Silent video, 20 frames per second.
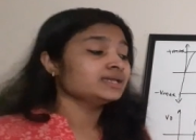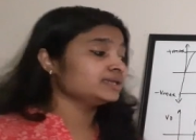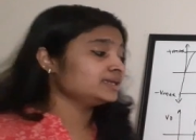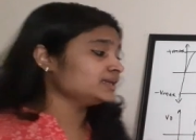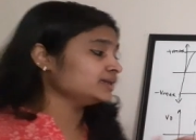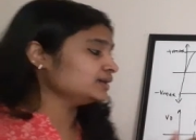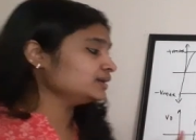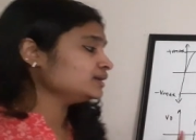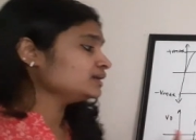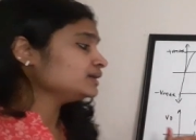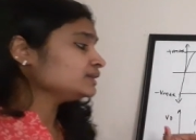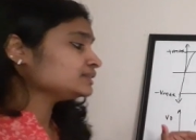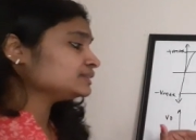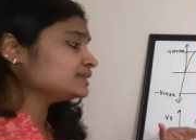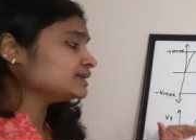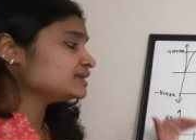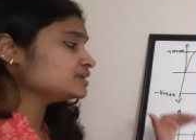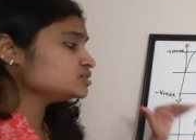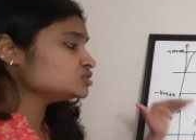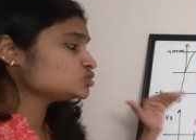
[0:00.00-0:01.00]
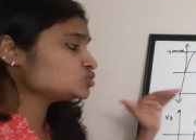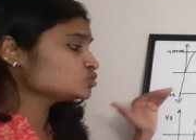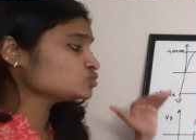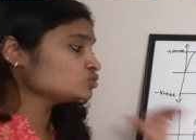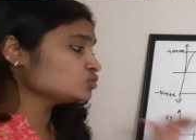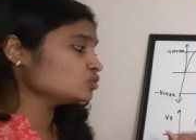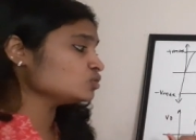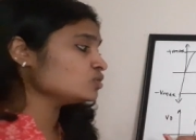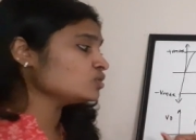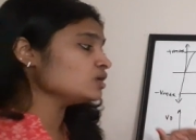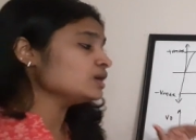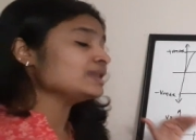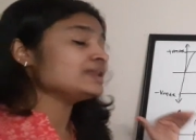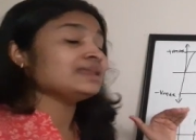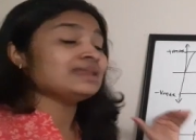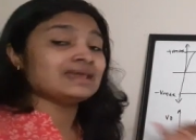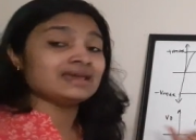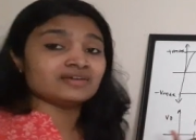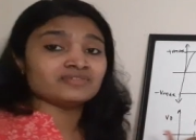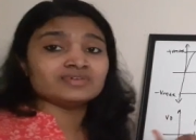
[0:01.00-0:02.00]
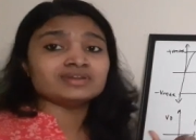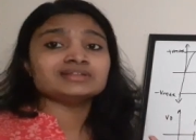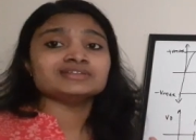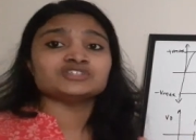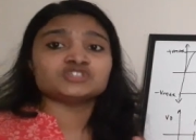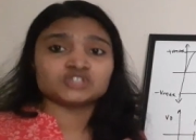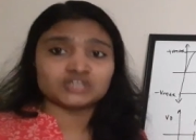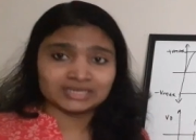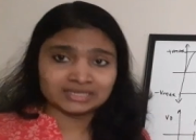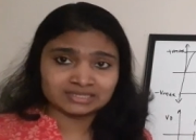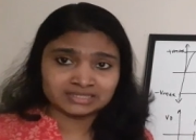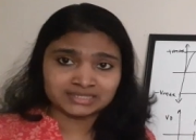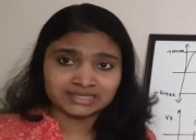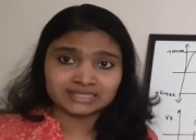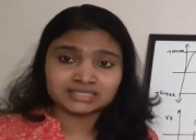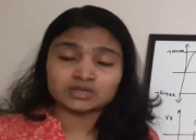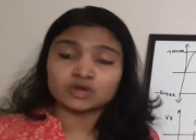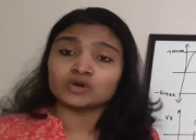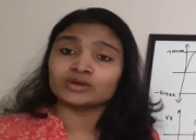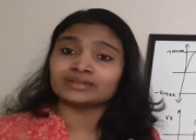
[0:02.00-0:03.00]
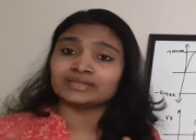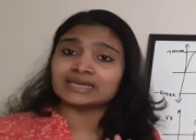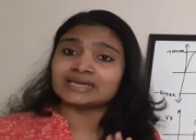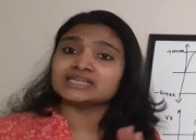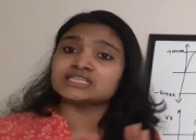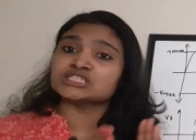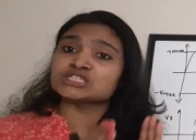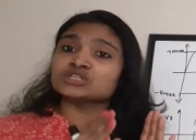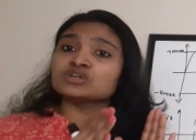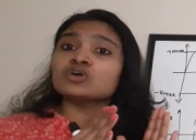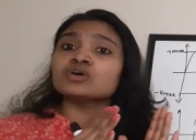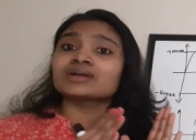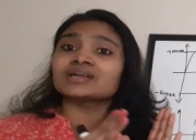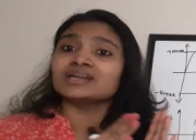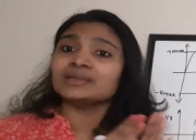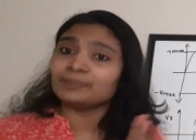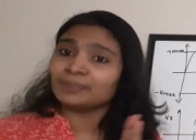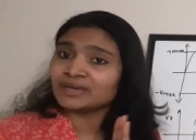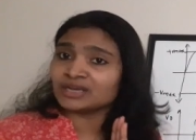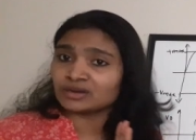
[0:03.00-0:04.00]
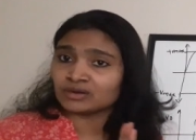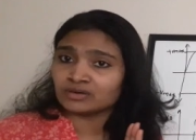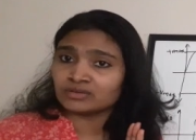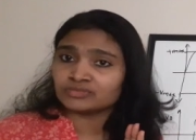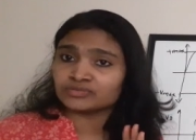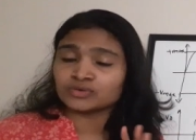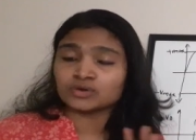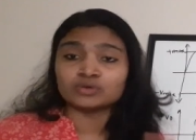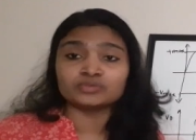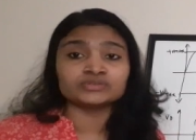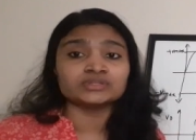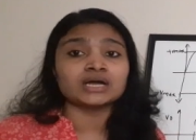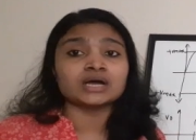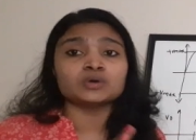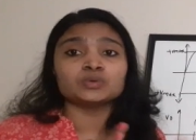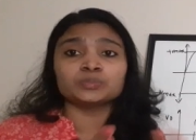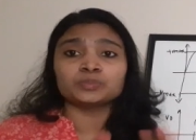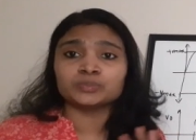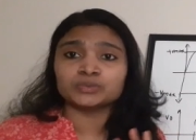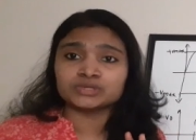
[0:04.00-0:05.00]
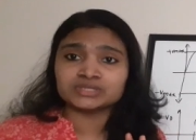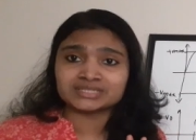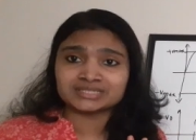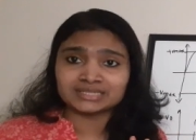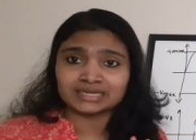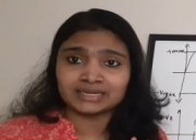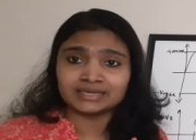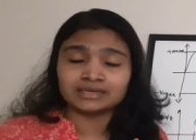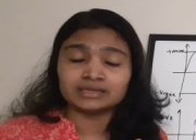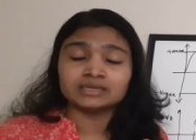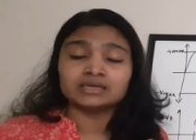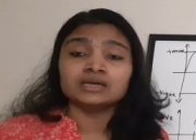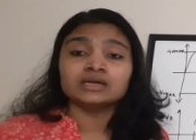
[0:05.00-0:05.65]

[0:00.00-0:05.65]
Here, there is no level changes or there is no clipping off of the output side